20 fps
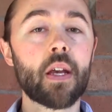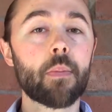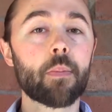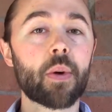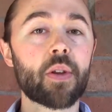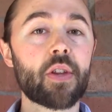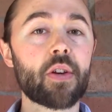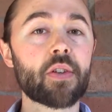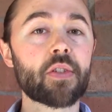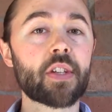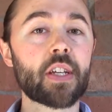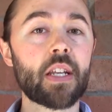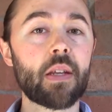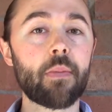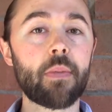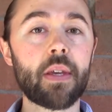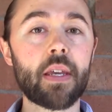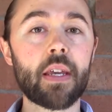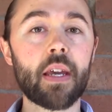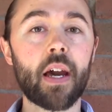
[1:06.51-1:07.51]
But there's going to
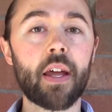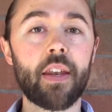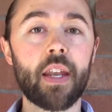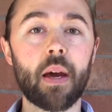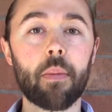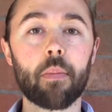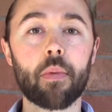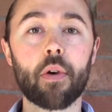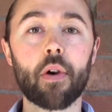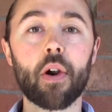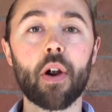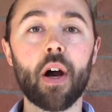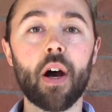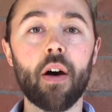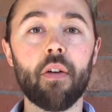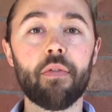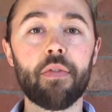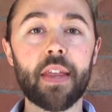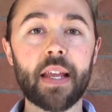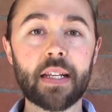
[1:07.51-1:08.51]
be a number
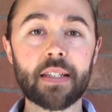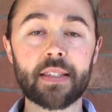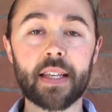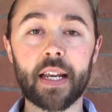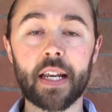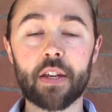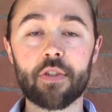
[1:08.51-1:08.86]
of things that